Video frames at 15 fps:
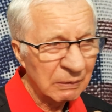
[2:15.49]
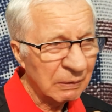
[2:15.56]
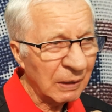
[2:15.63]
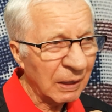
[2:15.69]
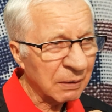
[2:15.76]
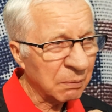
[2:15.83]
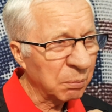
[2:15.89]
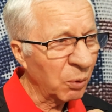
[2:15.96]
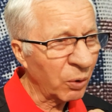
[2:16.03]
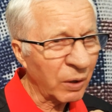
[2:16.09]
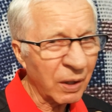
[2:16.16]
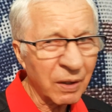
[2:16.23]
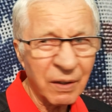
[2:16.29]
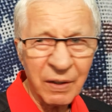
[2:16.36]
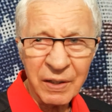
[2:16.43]
not more
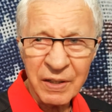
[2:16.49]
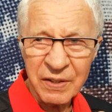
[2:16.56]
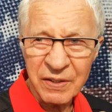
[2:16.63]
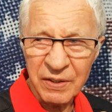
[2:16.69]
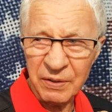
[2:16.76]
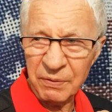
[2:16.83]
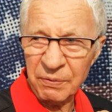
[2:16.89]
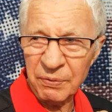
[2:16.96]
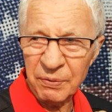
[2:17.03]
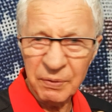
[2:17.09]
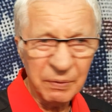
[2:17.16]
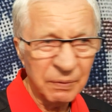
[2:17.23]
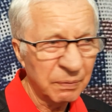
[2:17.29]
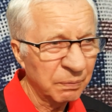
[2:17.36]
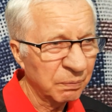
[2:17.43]
aggressive,
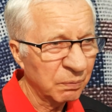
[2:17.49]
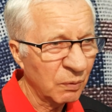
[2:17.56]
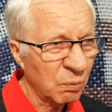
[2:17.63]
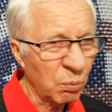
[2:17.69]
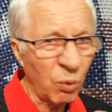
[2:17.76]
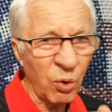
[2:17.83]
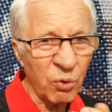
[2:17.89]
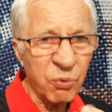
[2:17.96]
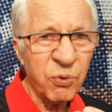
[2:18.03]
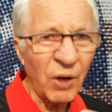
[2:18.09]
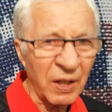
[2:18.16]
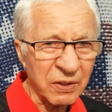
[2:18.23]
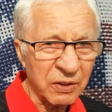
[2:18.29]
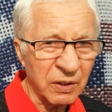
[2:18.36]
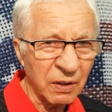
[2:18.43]
more
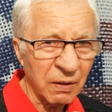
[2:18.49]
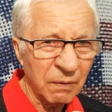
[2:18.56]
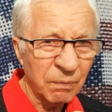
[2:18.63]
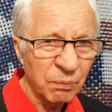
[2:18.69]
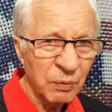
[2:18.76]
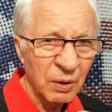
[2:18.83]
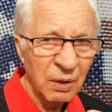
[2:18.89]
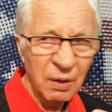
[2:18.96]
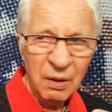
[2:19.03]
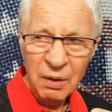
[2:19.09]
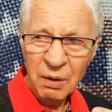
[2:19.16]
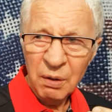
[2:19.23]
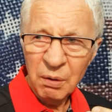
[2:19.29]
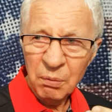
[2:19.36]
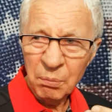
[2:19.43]
faster,
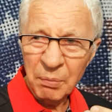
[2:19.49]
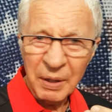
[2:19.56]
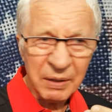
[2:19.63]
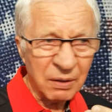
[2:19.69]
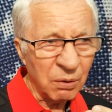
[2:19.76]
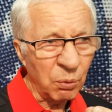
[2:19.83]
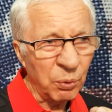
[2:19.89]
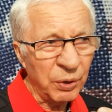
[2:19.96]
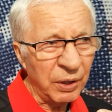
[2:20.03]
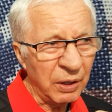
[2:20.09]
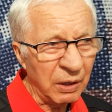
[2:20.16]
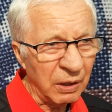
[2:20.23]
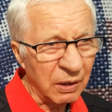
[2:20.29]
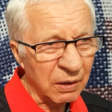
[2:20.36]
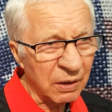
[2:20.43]
but
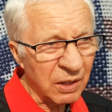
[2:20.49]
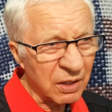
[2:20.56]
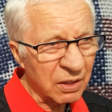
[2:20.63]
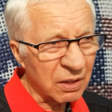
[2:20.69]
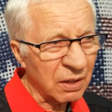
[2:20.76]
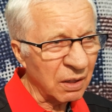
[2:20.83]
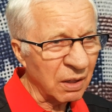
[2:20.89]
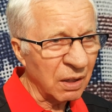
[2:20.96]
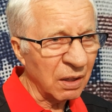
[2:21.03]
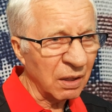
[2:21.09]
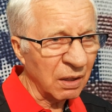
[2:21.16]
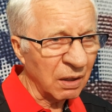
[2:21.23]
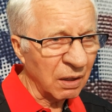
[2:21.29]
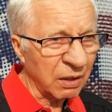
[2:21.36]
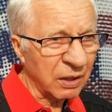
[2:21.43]
we, in this
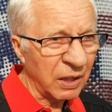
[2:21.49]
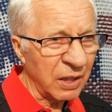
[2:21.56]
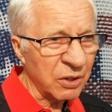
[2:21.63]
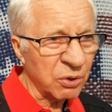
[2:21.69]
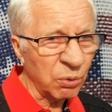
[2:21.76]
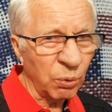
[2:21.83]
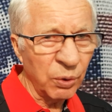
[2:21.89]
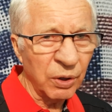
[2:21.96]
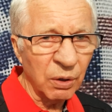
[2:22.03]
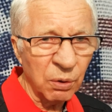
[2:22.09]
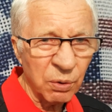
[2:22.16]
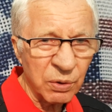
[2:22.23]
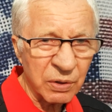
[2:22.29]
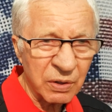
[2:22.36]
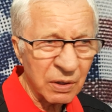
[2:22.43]
case, we
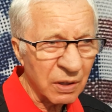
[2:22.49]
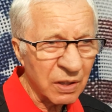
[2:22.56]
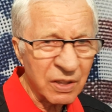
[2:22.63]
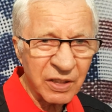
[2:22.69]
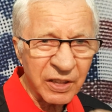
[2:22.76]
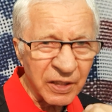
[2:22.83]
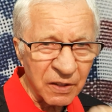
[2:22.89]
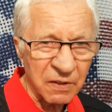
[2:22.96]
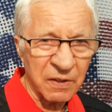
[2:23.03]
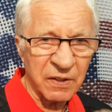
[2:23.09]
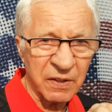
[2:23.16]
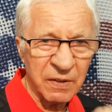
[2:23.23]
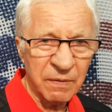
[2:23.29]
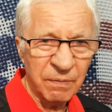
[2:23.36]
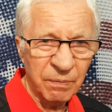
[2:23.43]
lose
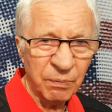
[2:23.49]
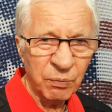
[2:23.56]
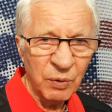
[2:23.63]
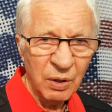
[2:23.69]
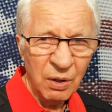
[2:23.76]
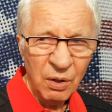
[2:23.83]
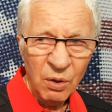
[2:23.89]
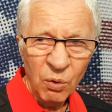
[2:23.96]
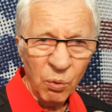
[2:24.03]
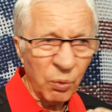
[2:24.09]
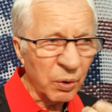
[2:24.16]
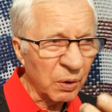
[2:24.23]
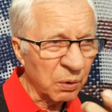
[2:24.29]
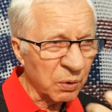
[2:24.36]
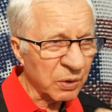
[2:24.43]
skills.
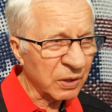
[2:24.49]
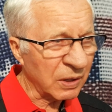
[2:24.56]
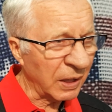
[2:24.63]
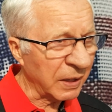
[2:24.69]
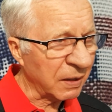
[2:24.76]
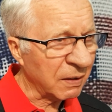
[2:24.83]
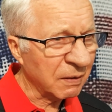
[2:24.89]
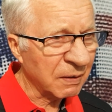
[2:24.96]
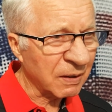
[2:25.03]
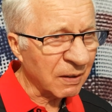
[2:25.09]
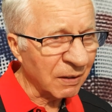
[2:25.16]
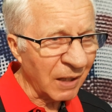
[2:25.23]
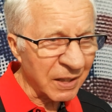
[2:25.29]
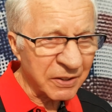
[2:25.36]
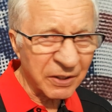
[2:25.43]
We lose like
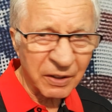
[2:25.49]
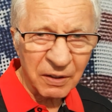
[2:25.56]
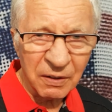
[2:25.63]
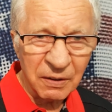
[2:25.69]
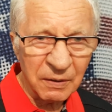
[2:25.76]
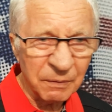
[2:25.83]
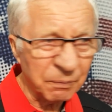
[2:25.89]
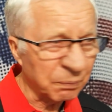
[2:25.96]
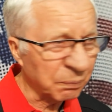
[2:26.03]
classical